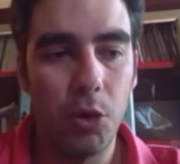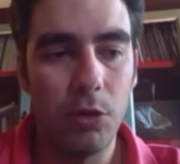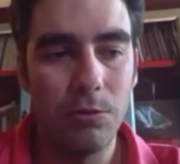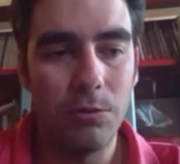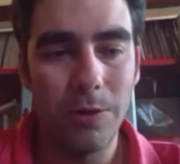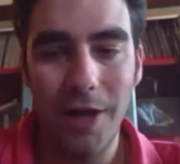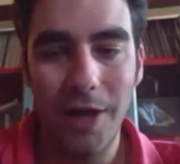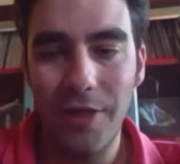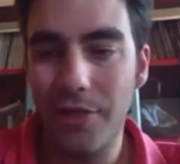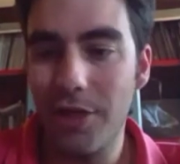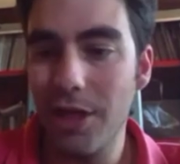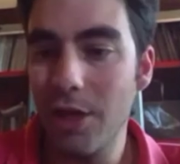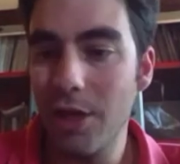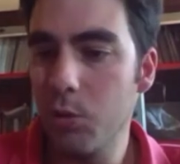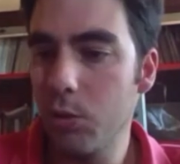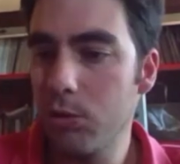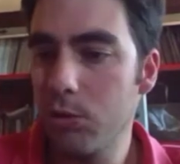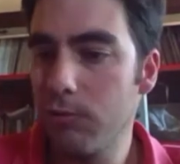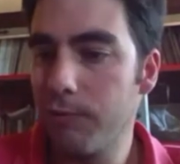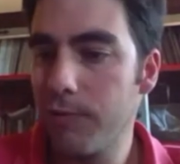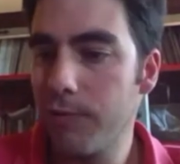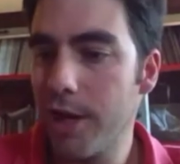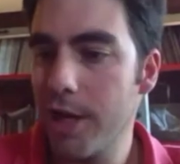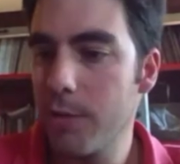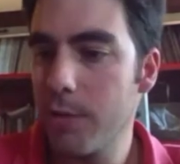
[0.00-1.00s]
I think we'll
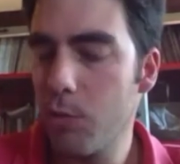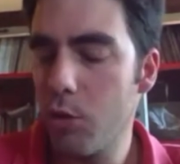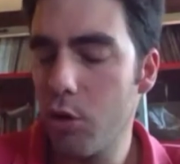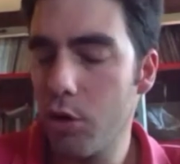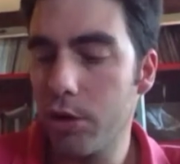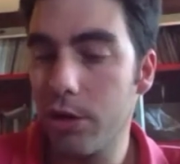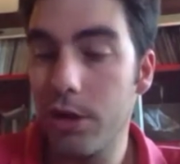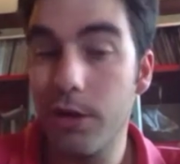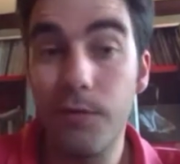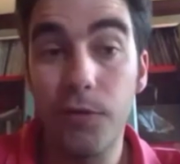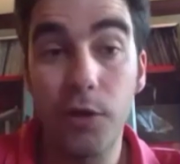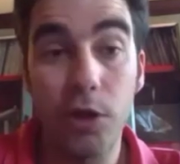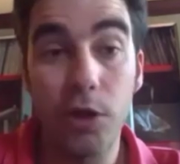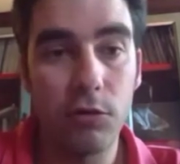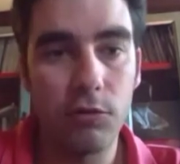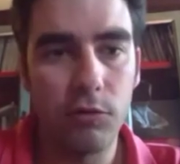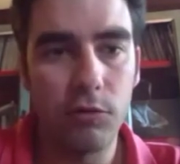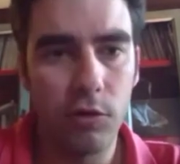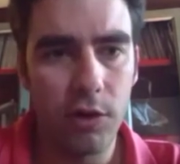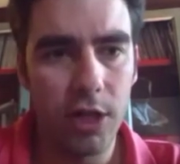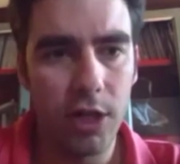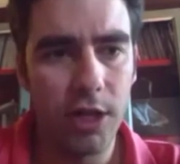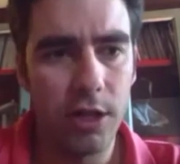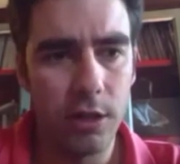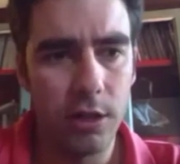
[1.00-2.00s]
find more difficult
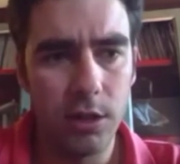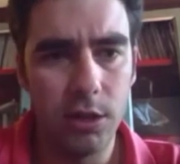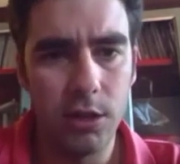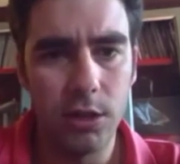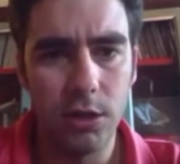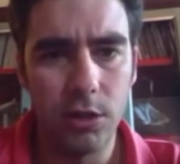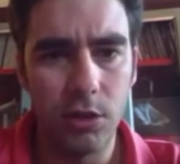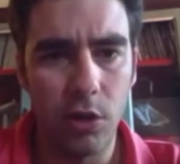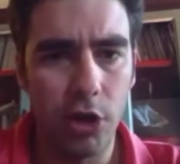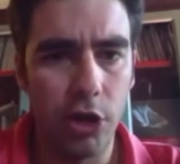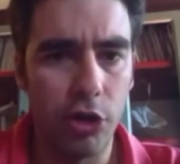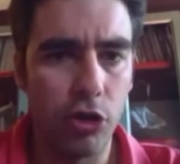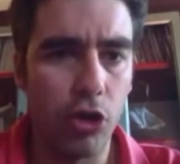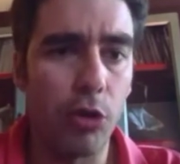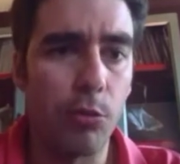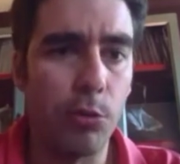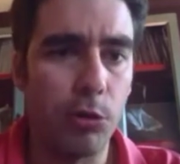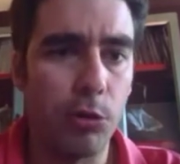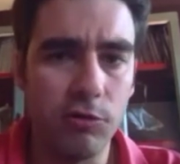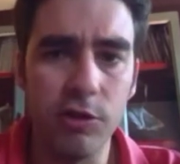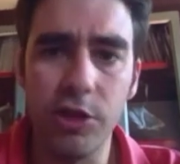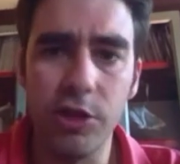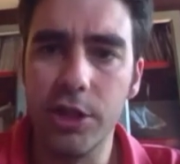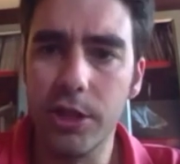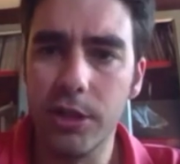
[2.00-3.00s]
than on a
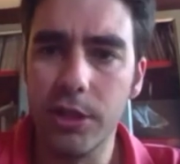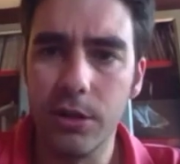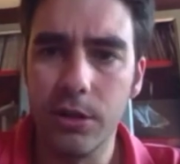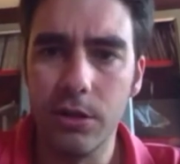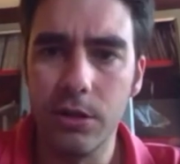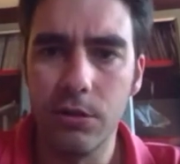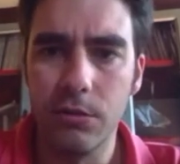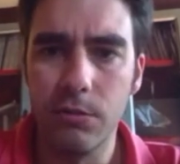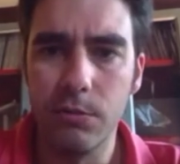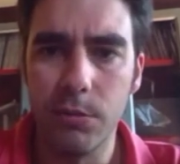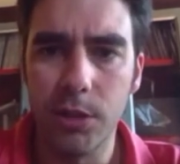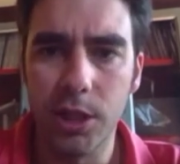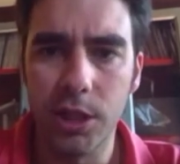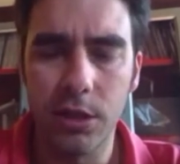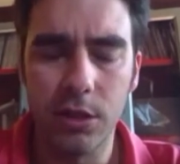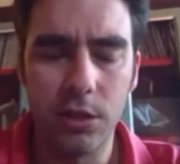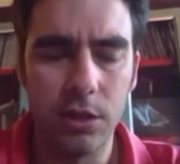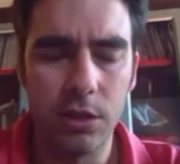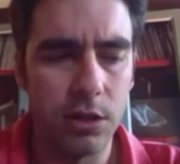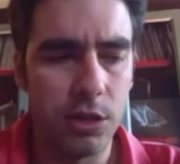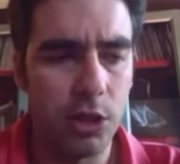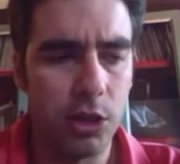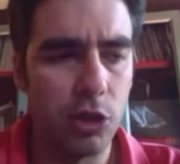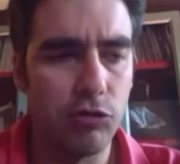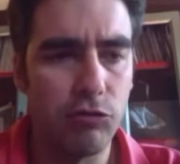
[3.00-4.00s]
normal year, but
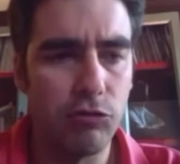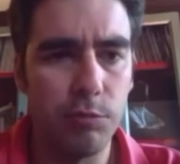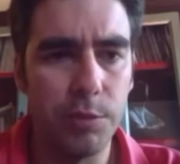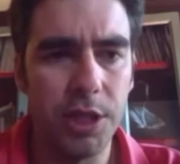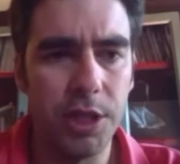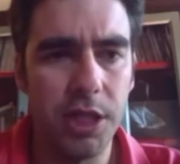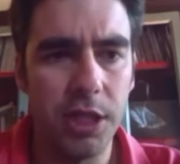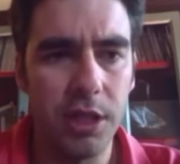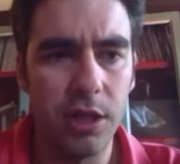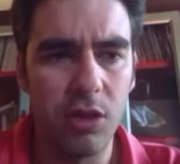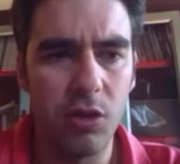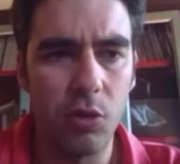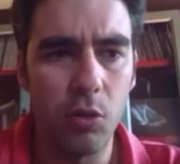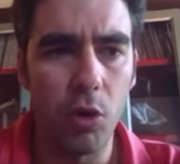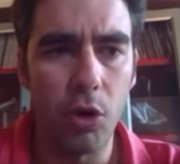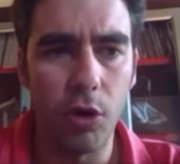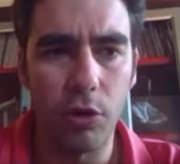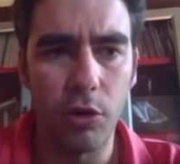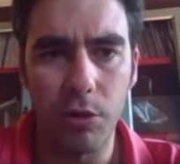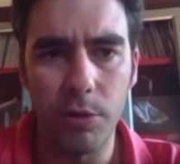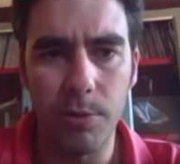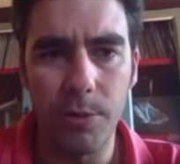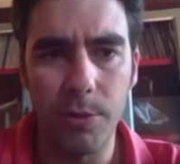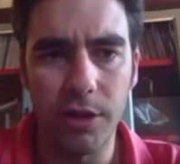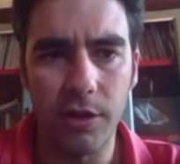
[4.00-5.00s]
it will be in 2 or
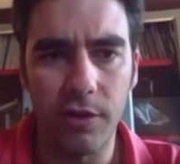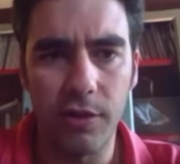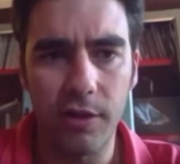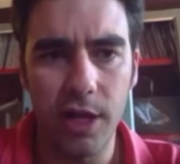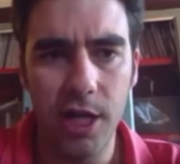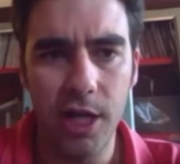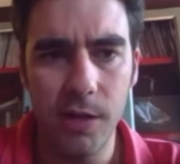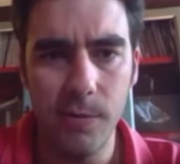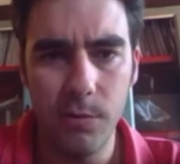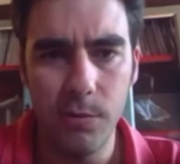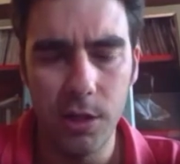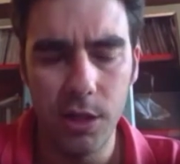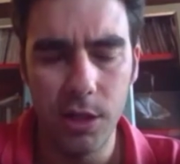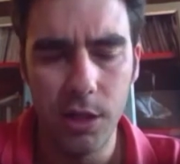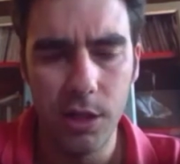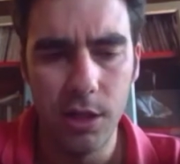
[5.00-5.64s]
3 months' time.